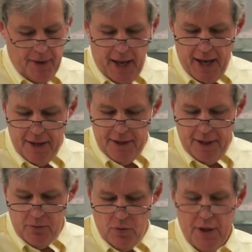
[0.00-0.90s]
and
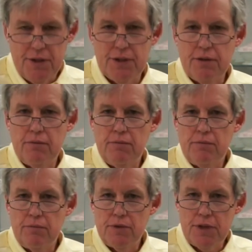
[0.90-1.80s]
it was
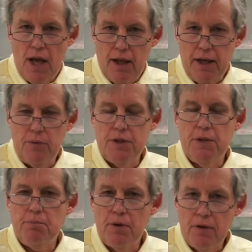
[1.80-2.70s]
solid. It was
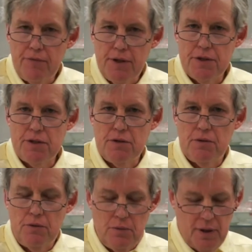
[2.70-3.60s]
impervious
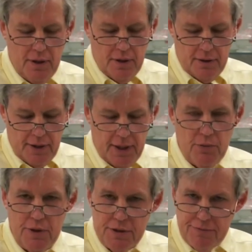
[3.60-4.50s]
to
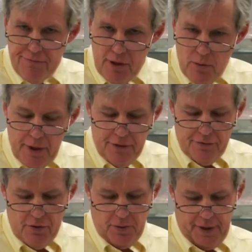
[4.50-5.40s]
liquids flowing
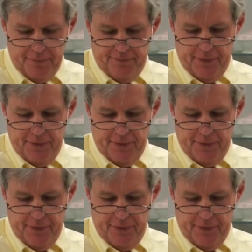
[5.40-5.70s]
through it.